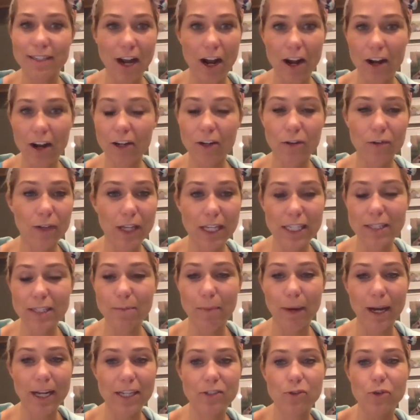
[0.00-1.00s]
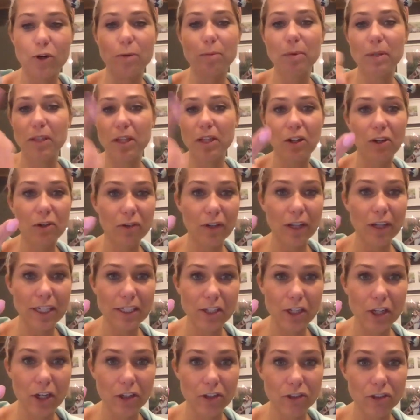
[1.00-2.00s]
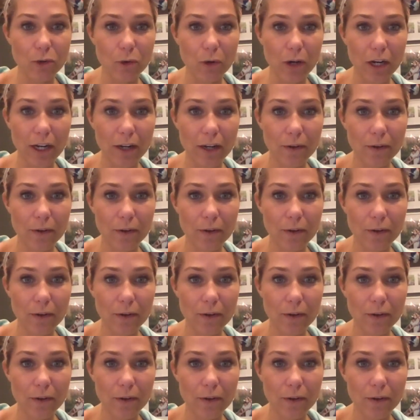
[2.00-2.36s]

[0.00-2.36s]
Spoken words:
going to relate to my story, but they're going to relate to your story.